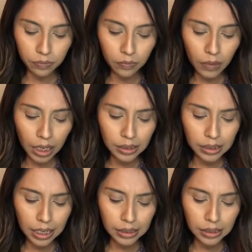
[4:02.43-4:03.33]
It
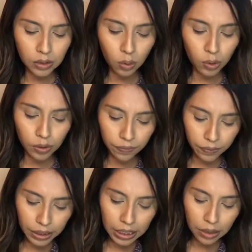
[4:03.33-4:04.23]
says it's oil
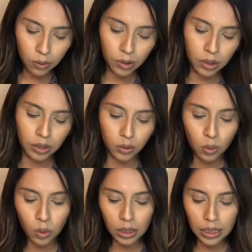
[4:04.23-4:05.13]
free, oil
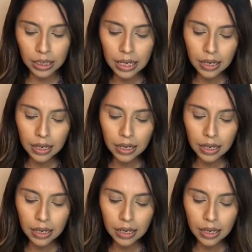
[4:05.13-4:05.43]
controlling,